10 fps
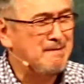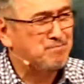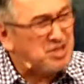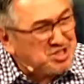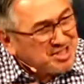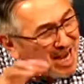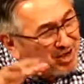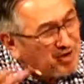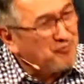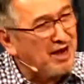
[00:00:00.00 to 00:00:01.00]
the
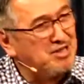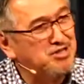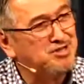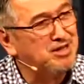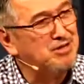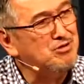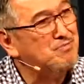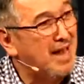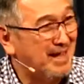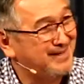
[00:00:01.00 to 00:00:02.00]
sacrifices that
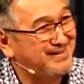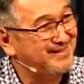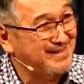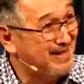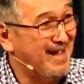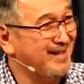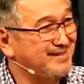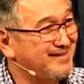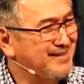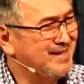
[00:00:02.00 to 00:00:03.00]
you make.